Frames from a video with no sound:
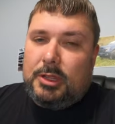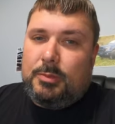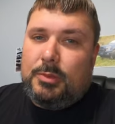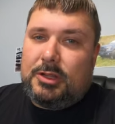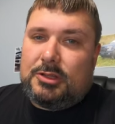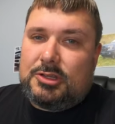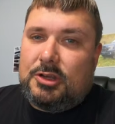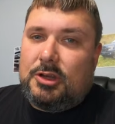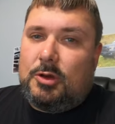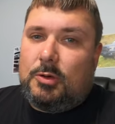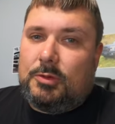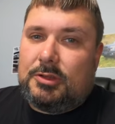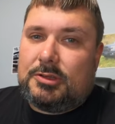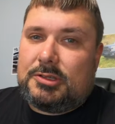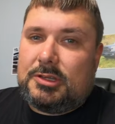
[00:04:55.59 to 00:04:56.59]
Maybe it's a
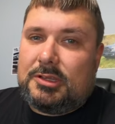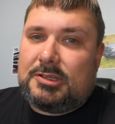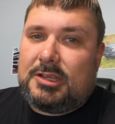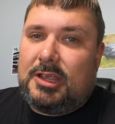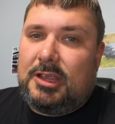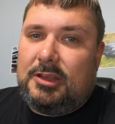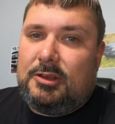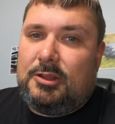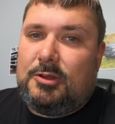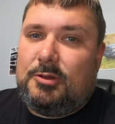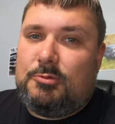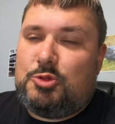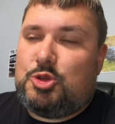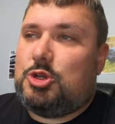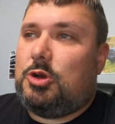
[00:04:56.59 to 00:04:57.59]
note that says, hey
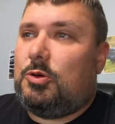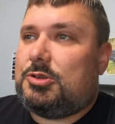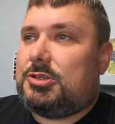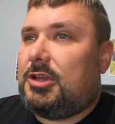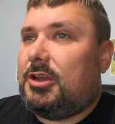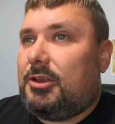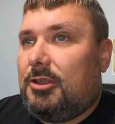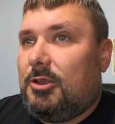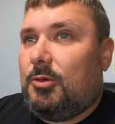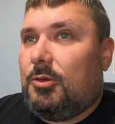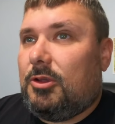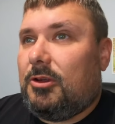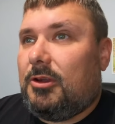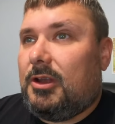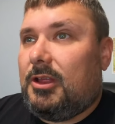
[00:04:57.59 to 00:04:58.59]
dude, joke's on you,
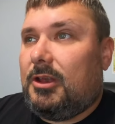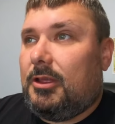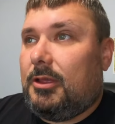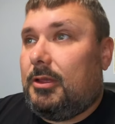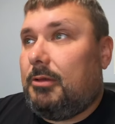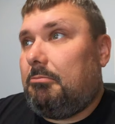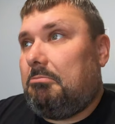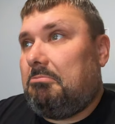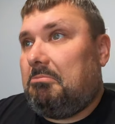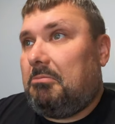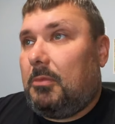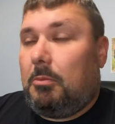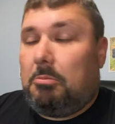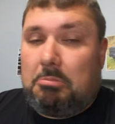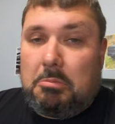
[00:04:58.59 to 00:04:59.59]
you're an idiot.
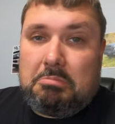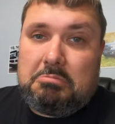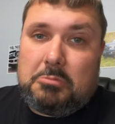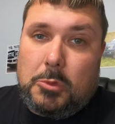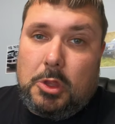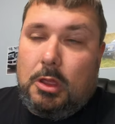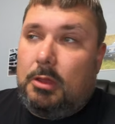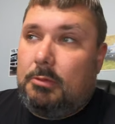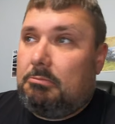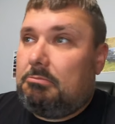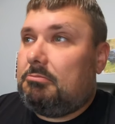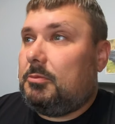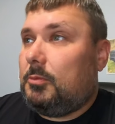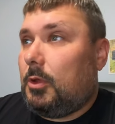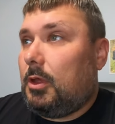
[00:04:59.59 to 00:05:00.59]
Yeah.
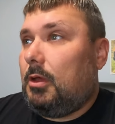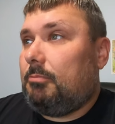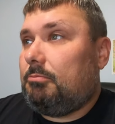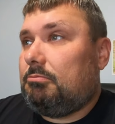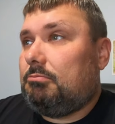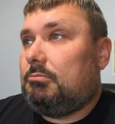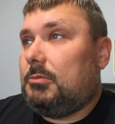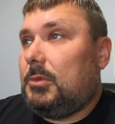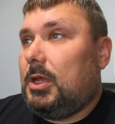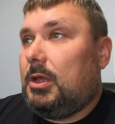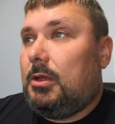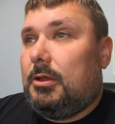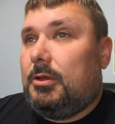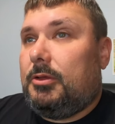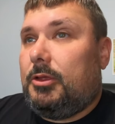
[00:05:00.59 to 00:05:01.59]

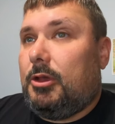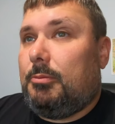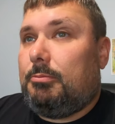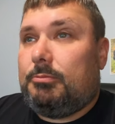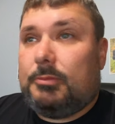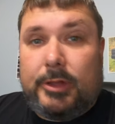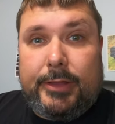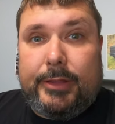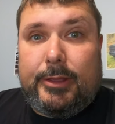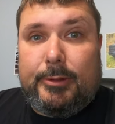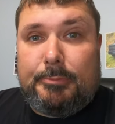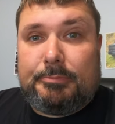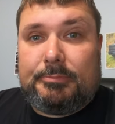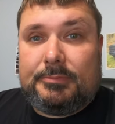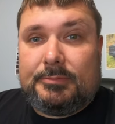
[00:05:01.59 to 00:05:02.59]
Yep, I
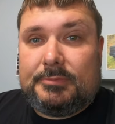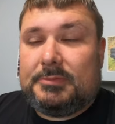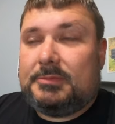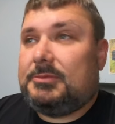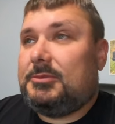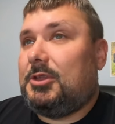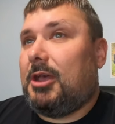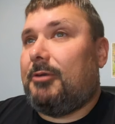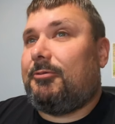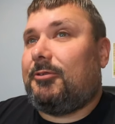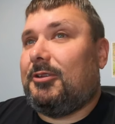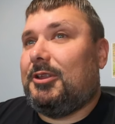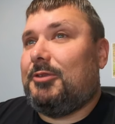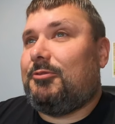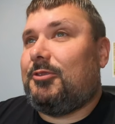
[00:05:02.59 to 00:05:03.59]
am.
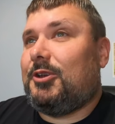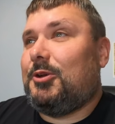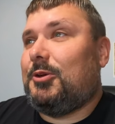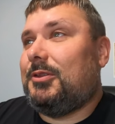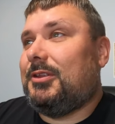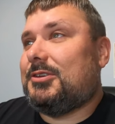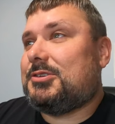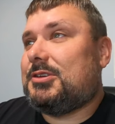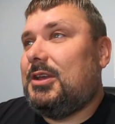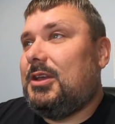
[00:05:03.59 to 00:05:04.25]
Definitely for doing this.